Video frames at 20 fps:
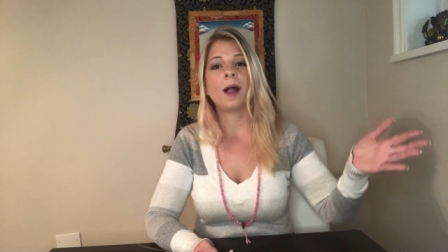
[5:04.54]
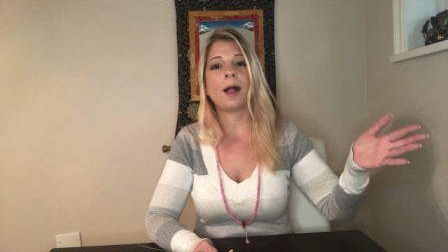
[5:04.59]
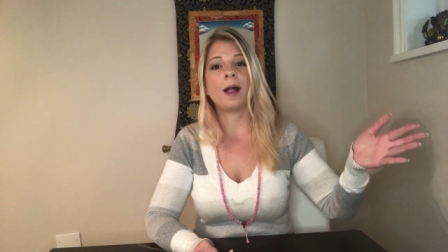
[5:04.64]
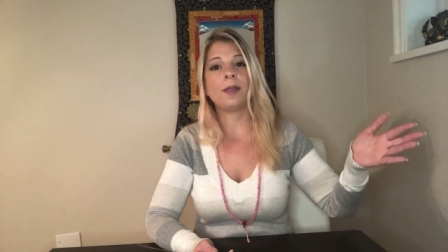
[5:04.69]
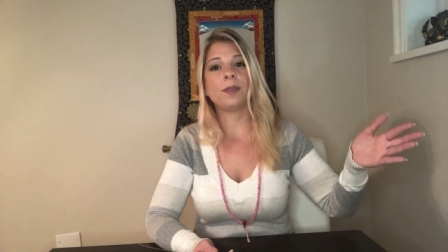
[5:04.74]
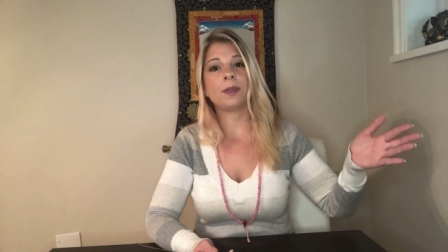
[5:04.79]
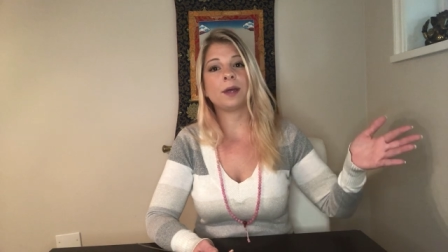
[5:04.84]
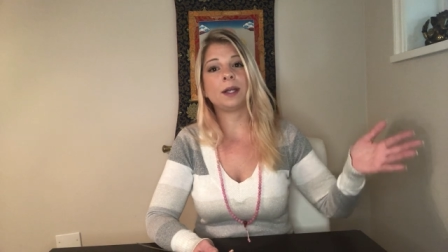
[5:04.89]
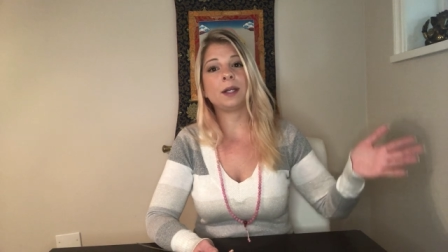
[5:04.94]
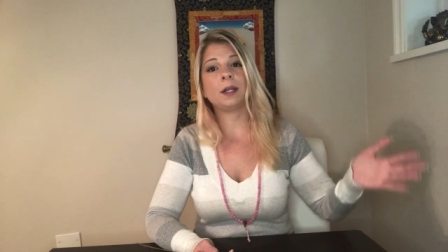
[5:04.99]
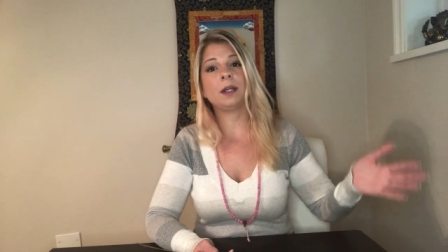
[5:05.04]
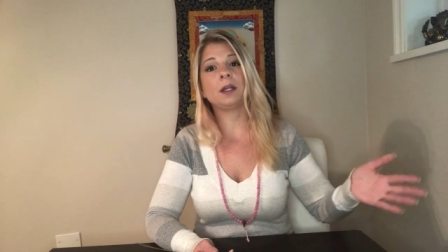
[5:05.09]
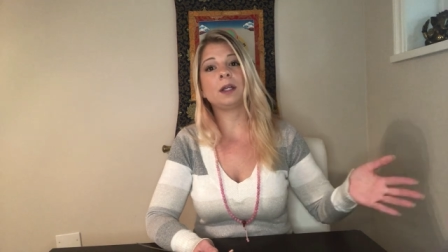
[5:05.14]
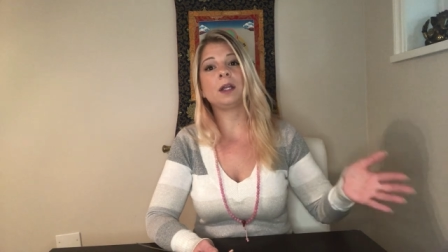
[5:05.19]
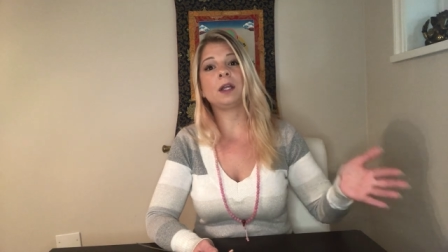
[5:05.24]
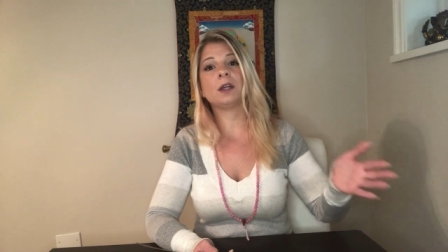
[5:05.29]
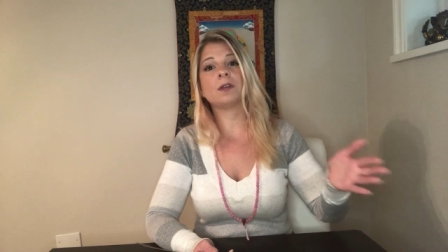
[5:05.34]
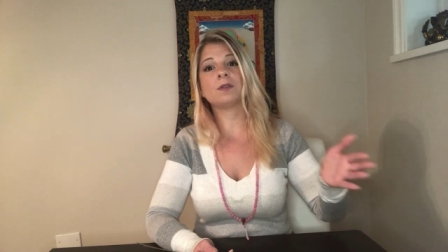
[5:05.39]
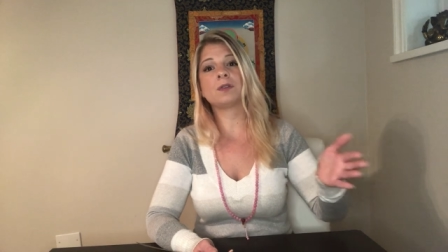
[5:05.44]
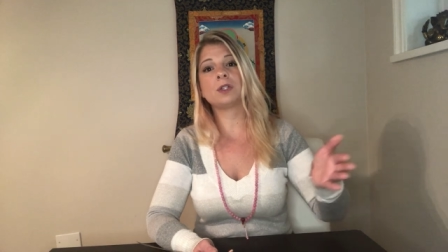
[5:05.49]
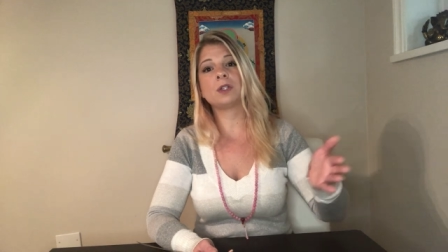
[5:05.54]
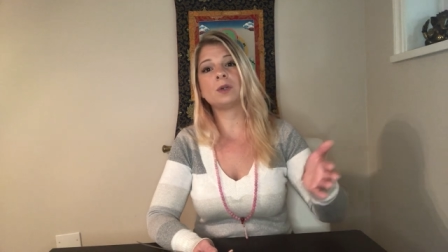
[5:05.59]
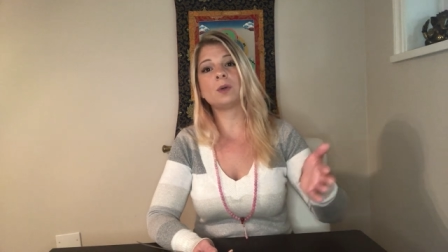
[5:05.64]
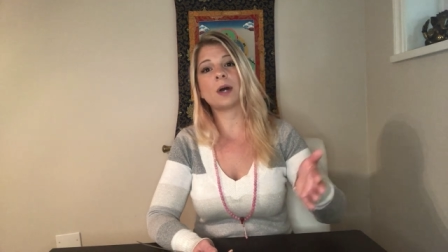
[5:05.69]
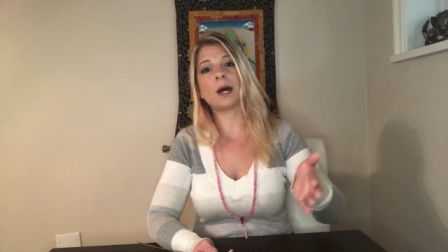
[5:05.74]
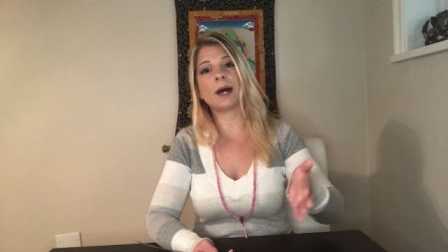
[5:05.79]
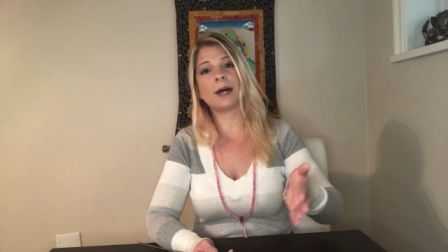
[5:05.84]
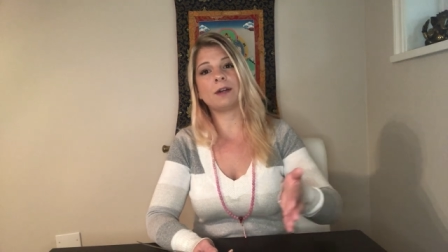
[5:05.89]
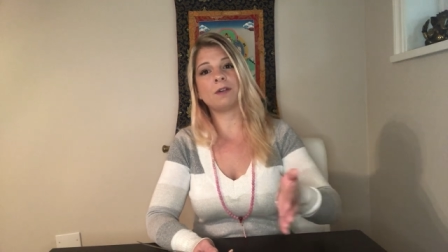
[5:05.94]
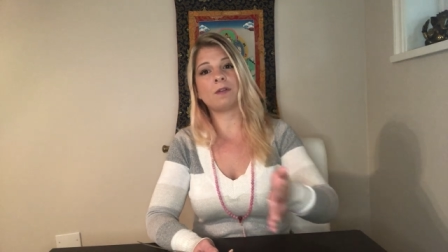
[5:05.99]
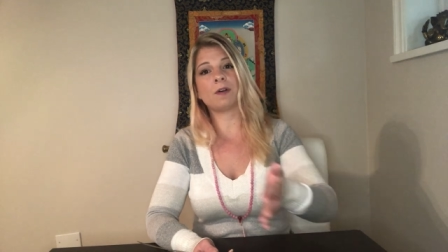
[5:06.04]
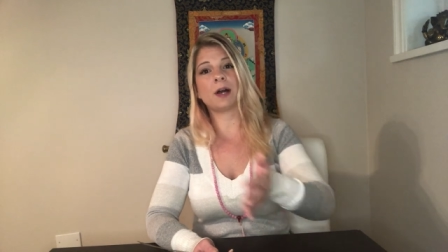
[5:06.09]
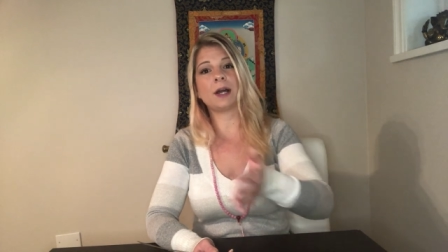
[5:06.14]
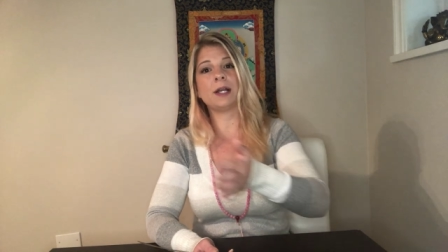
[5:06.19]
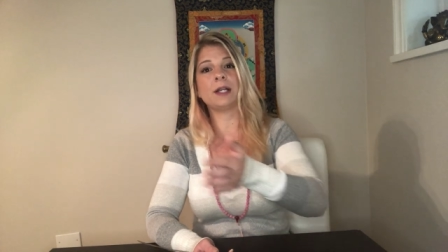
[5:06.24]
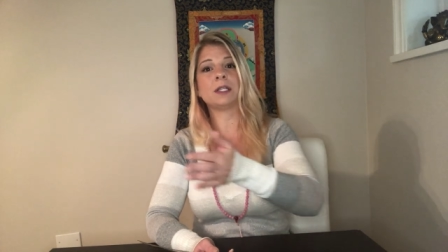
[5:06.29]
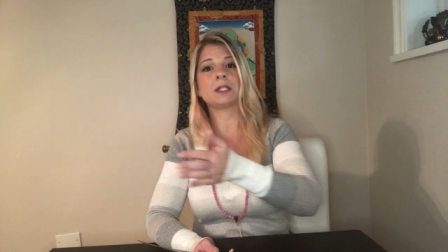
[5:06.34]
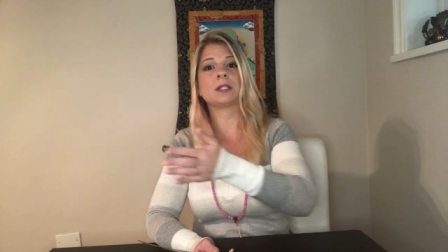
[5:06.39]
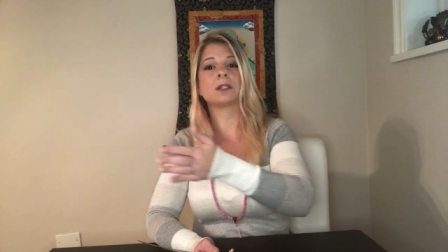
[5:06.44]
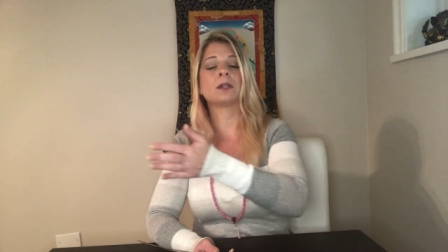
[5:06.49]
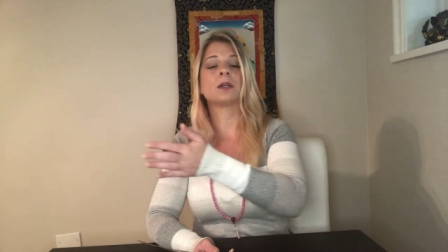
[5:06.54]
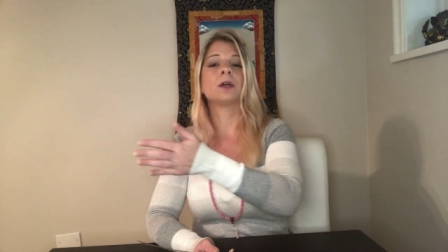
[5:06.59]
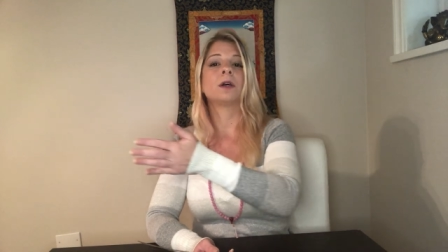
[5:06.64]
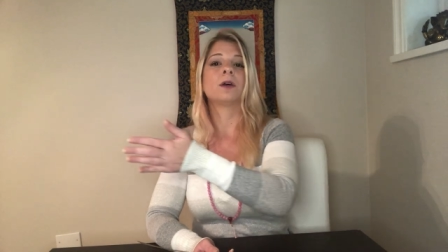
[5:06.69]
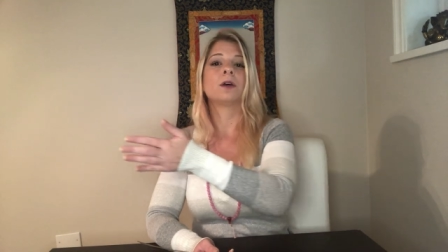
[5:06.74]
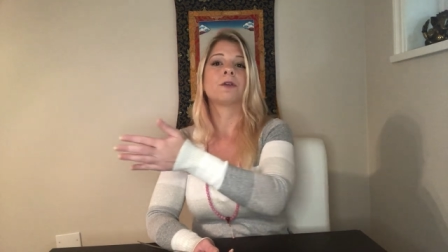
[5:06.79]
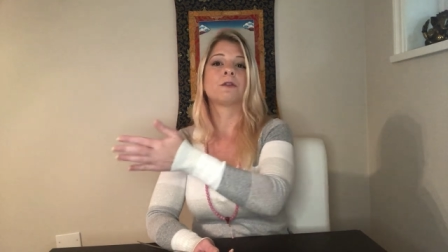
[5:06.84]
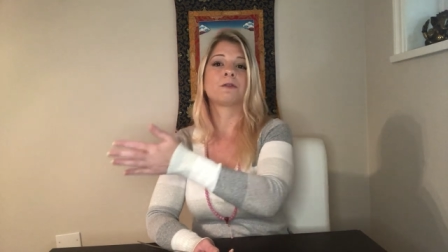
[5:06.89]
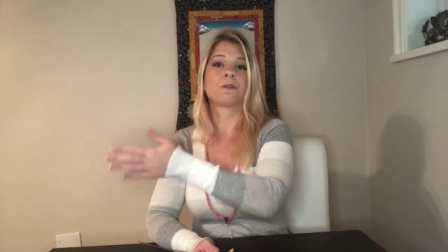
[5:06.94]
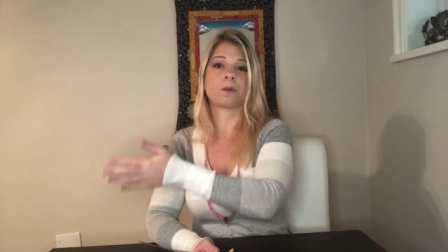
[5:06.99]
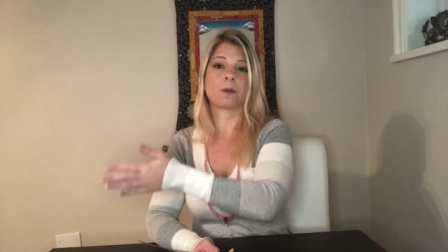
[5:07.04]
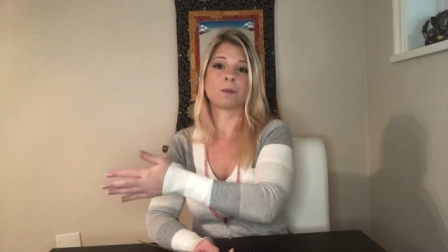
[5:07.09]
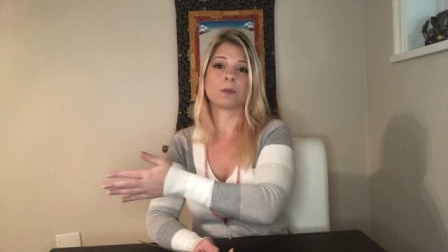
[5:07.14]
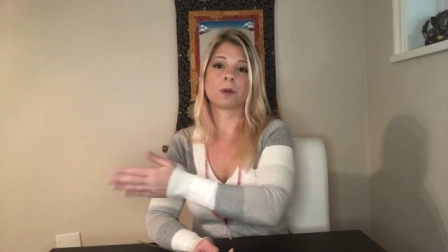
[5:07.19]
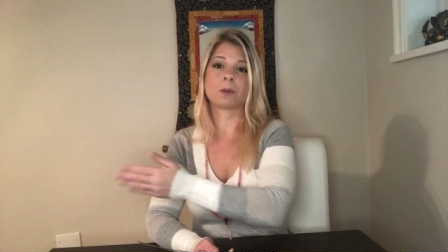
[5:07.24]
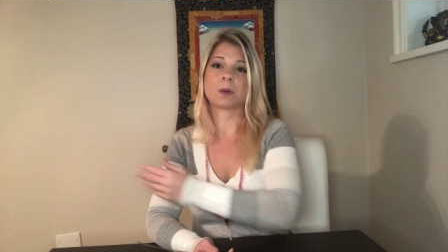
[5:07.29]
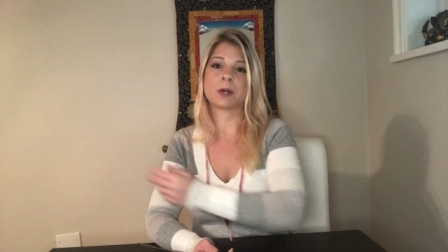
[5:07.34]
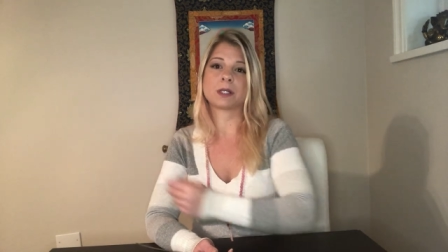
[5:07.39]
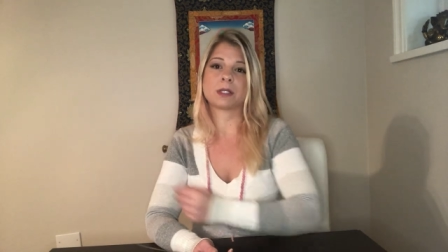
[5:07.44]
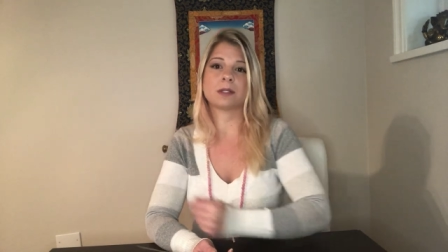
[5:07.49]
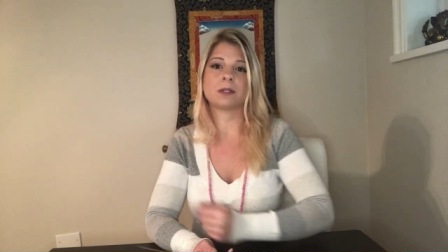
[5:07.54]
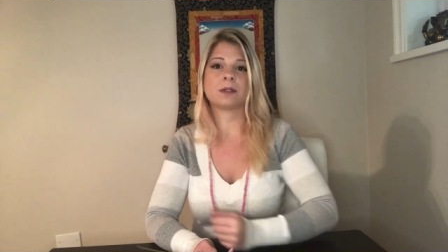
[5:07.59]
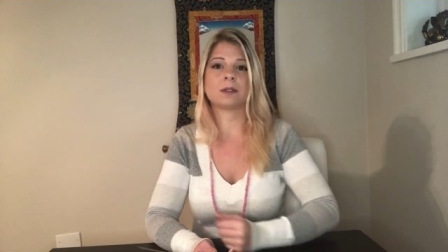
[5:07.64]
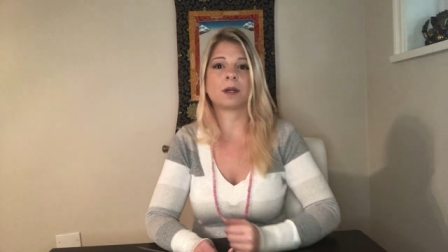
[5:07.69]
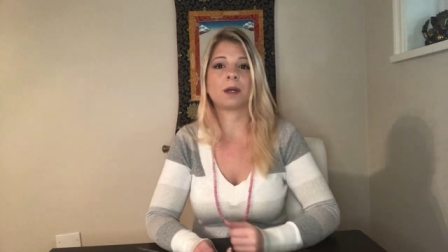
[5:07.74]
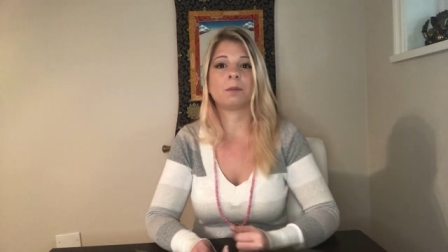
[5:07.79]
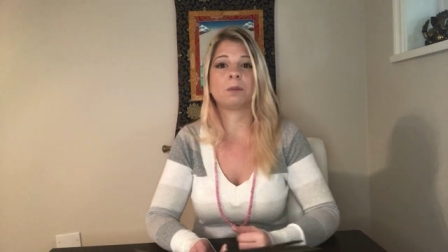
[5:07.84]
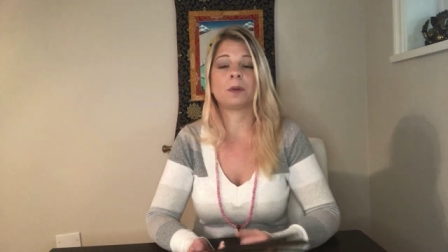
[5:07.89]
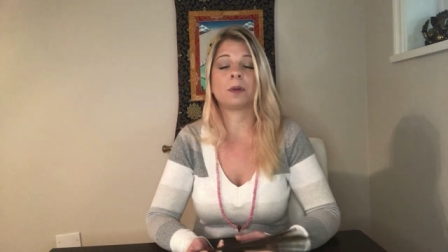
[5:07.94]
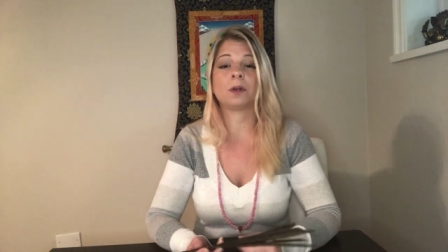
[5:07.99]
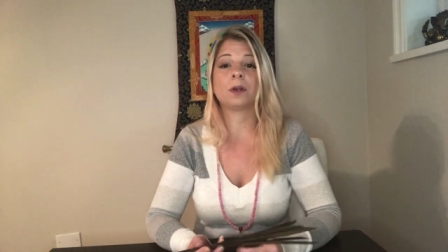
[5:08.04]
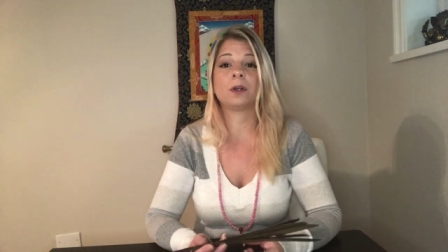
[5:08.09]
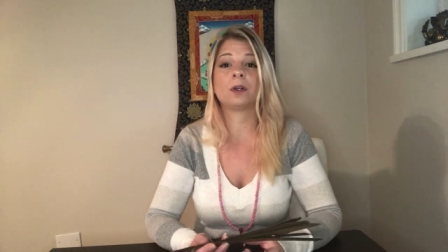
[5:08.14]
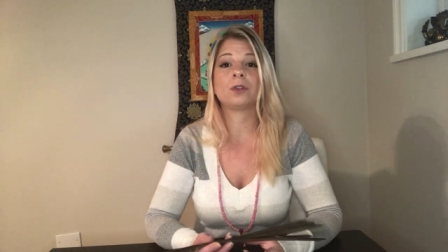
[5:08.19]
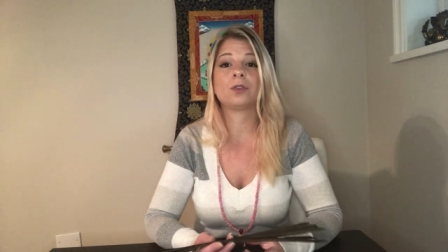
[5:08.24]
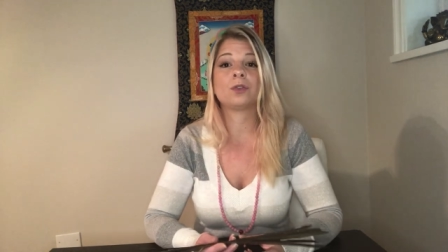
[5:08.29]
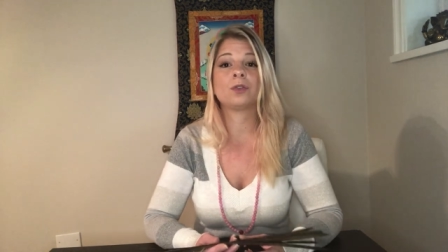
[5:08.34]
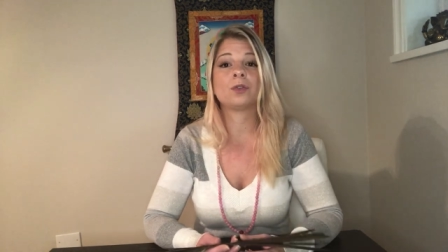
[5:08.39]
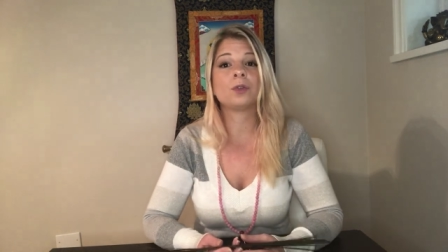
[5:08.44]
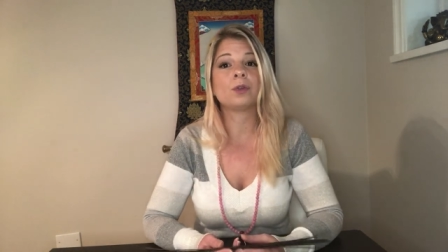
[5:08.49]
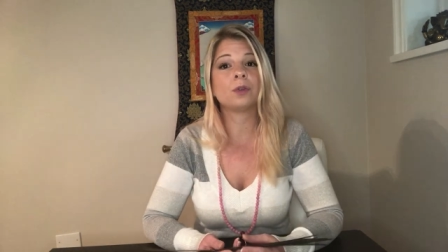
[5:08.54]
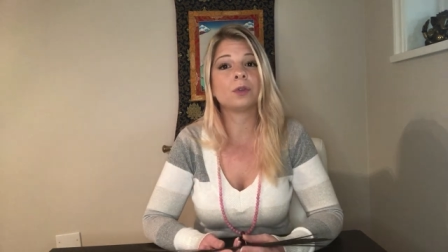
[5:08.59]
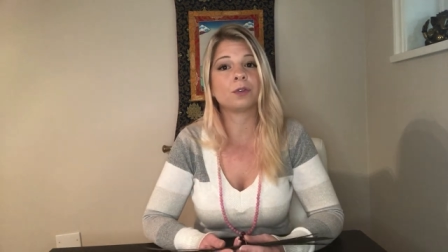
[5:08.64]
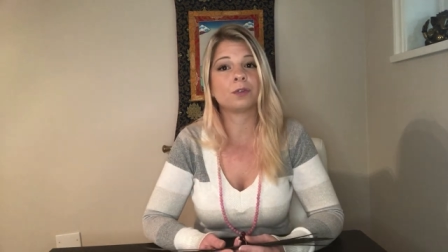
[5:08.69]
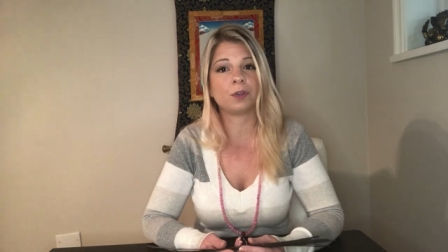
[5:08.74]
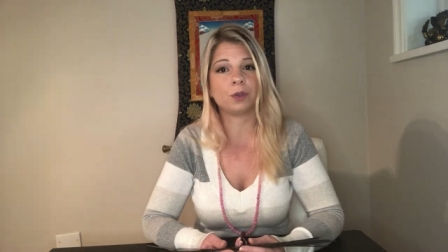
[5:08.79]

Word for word: and then it gives you advice from the present time period to the